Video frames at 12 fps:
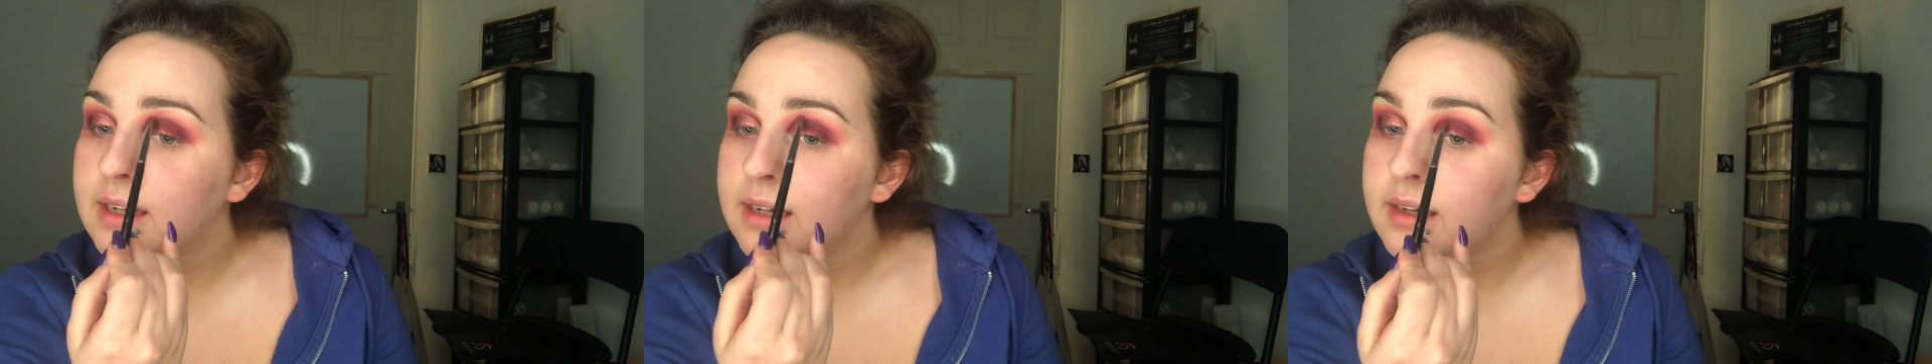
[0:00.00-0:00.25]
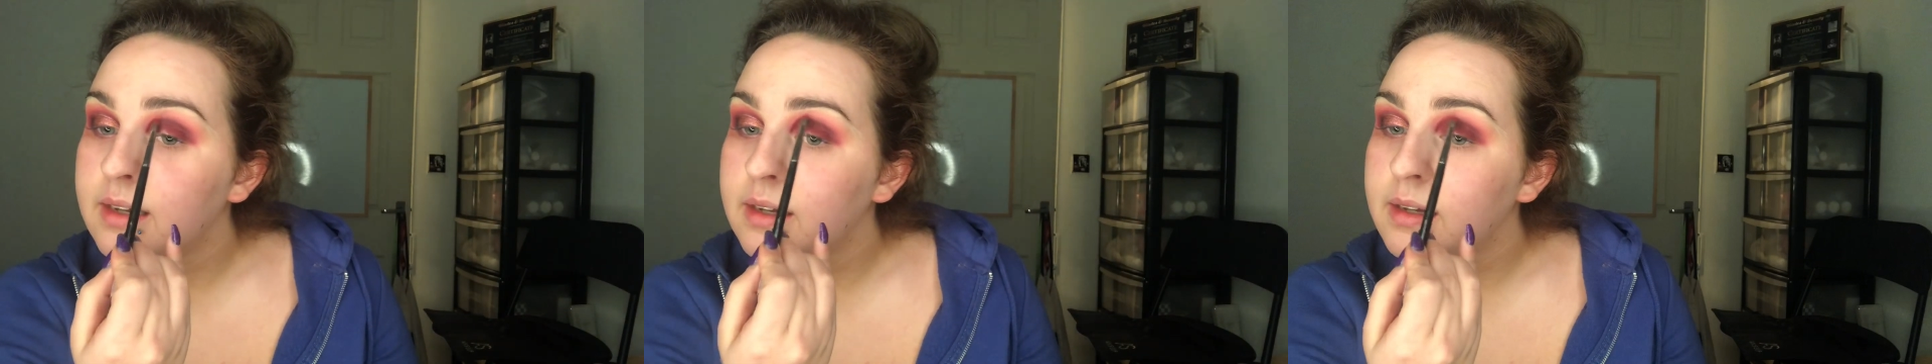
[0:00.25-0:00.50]

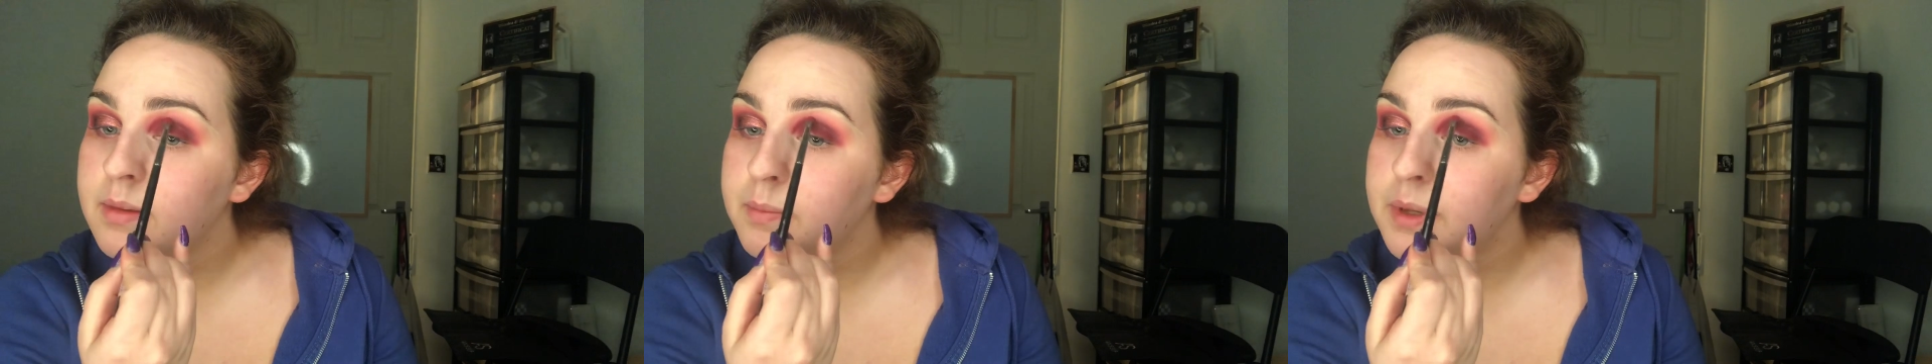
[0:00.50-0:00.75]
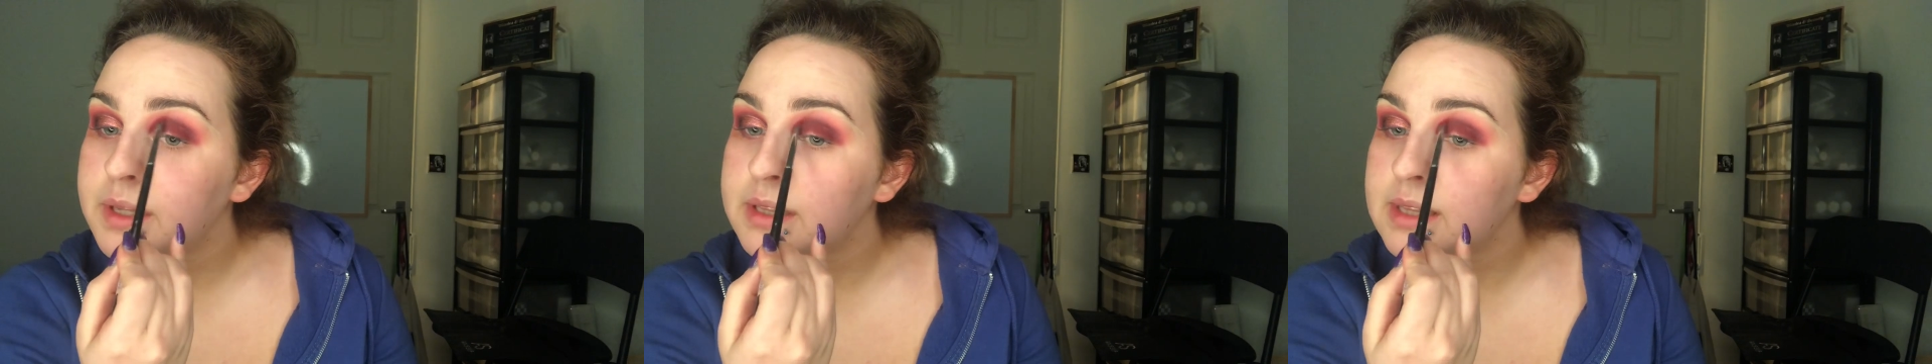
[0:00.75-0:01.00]
to
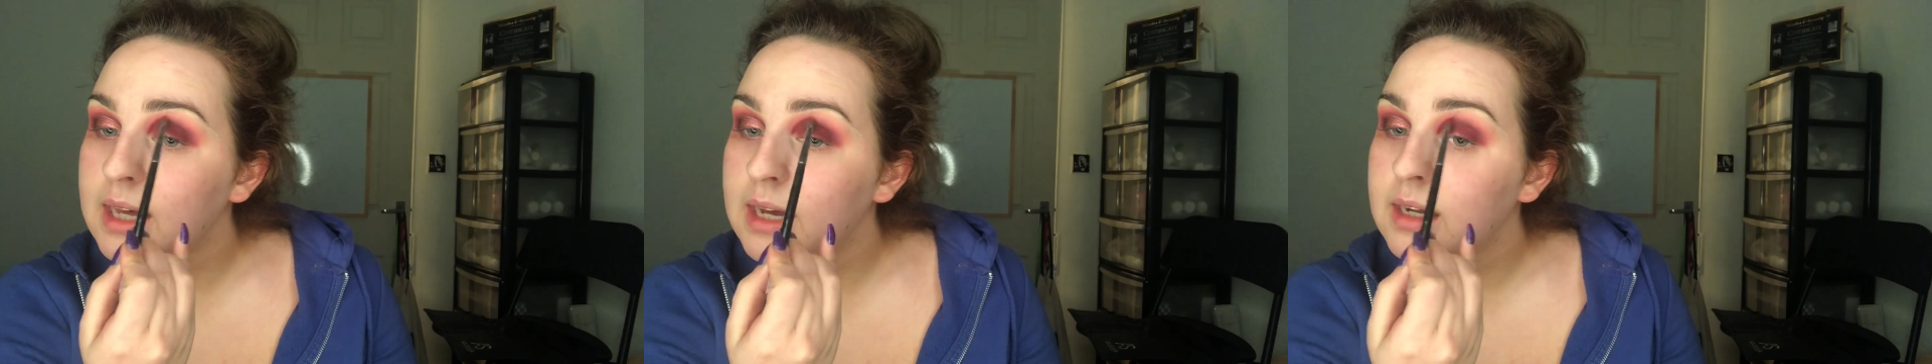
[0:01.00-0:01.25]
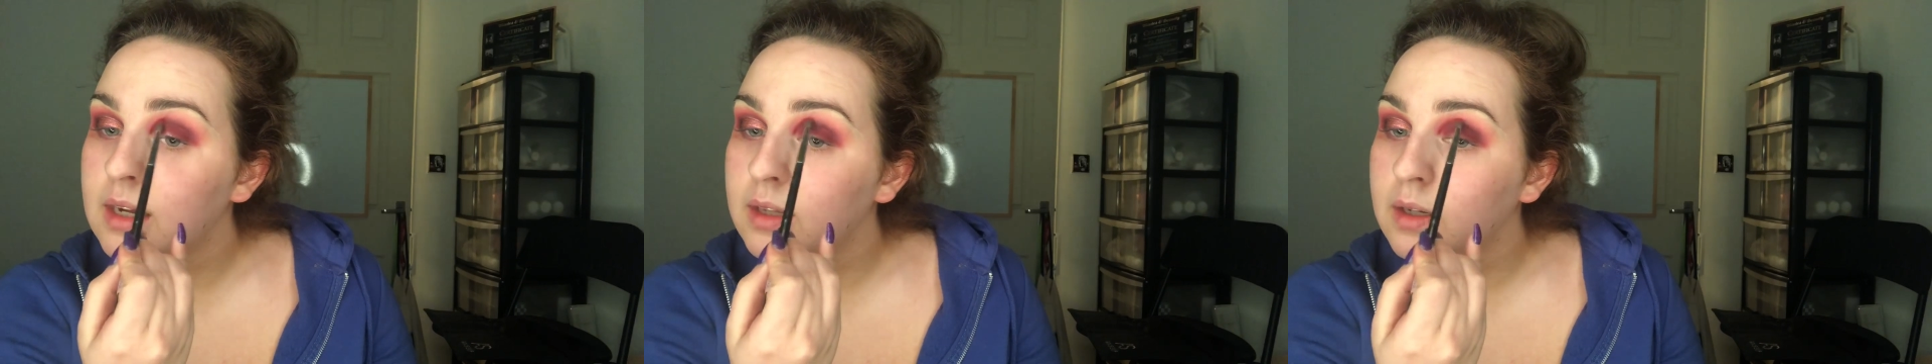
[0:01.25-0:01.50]
put
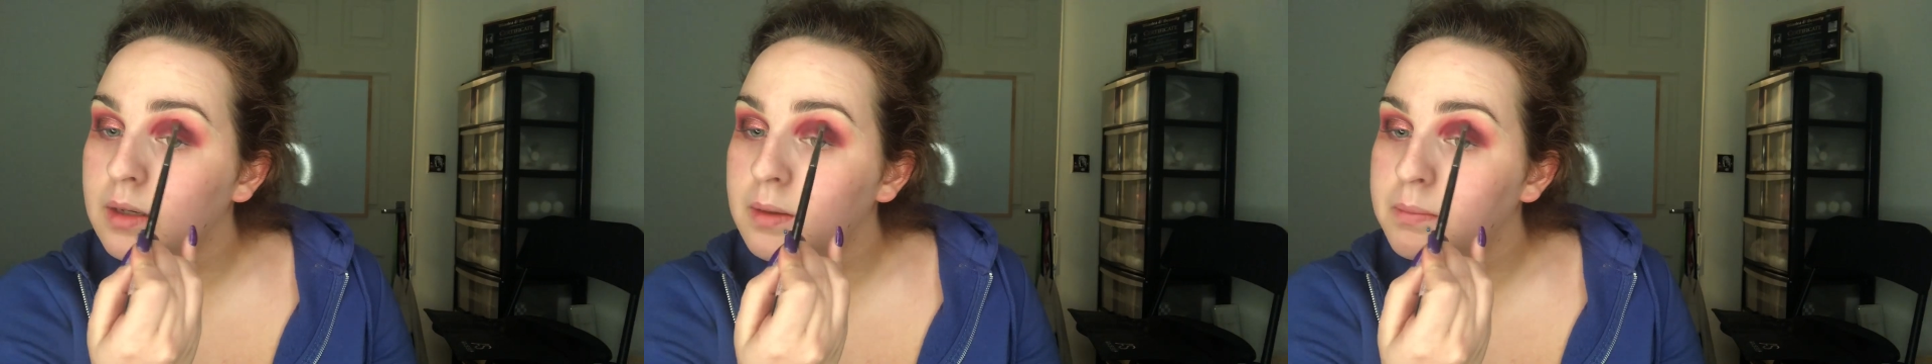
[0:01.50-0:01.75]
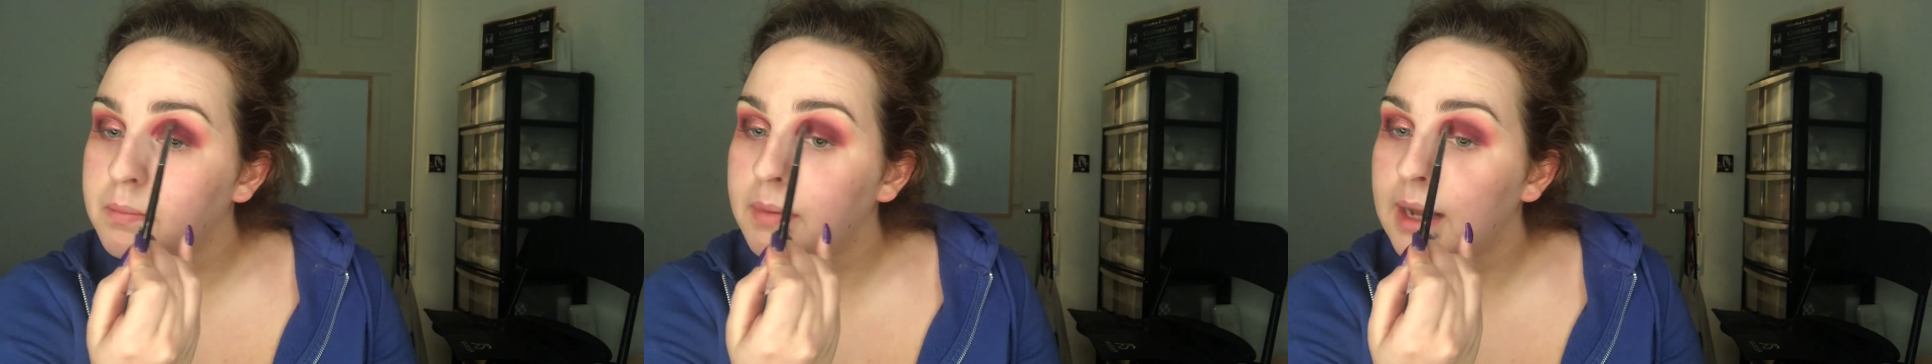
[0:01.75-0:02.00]
that
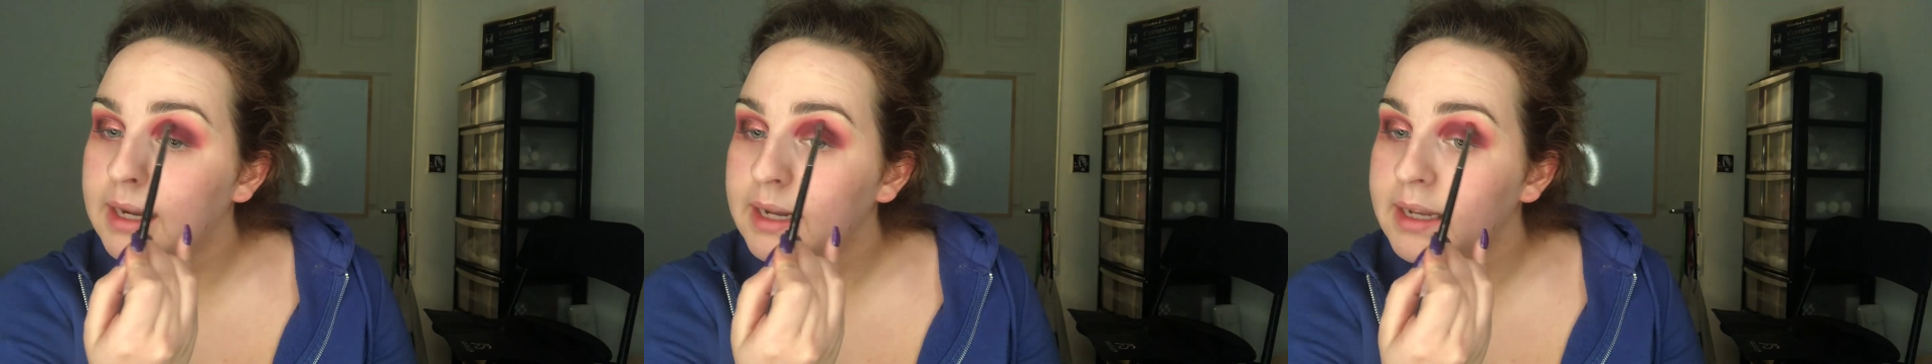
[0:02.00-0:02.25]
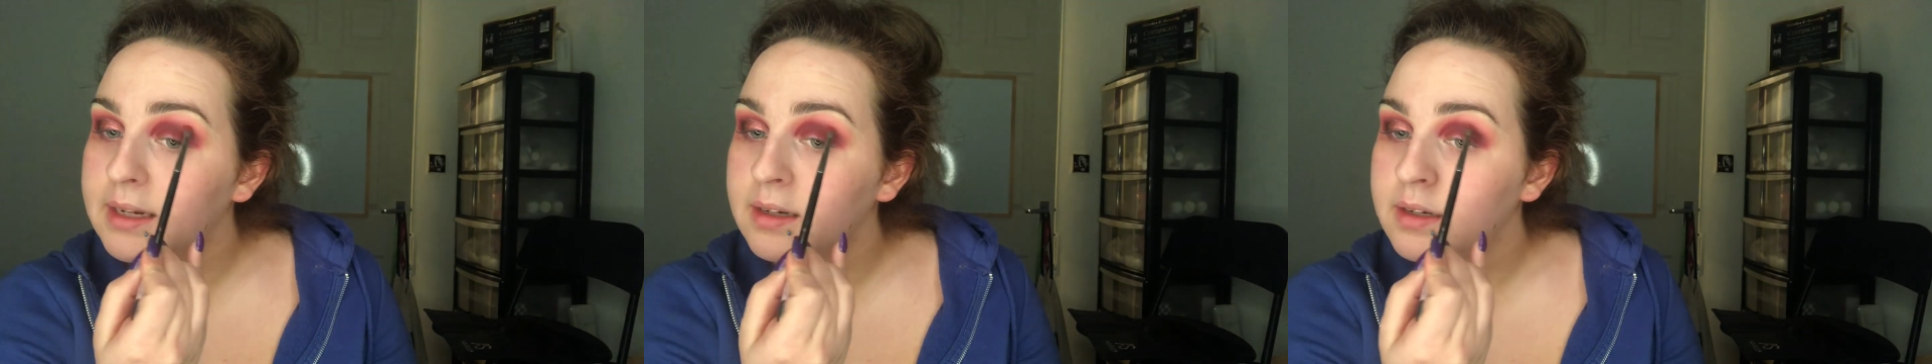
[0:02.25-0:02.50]
colour back
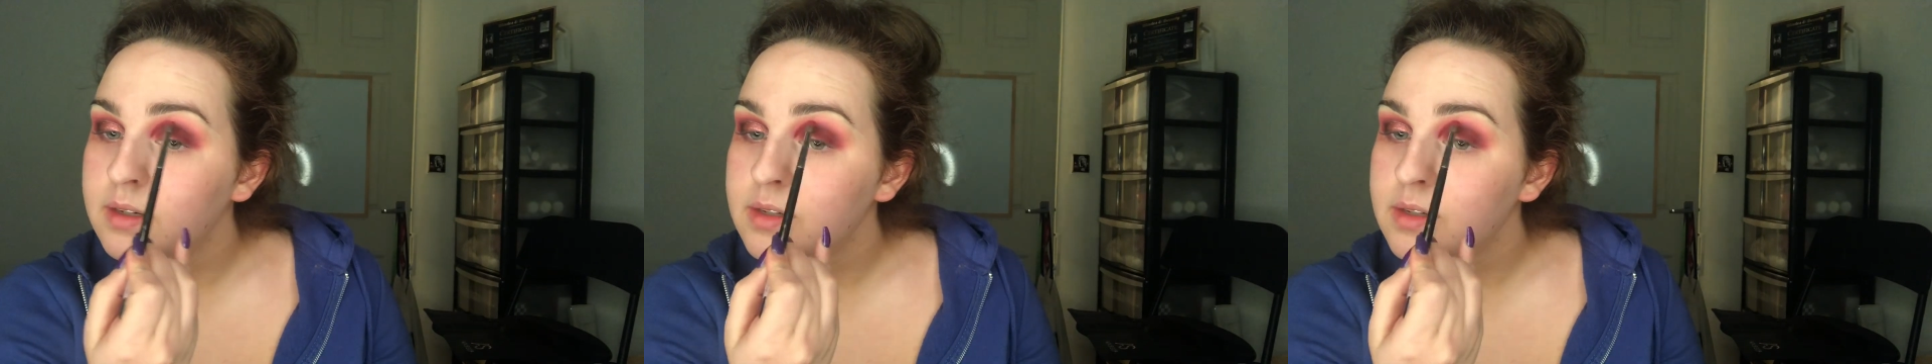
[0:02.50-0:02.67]
in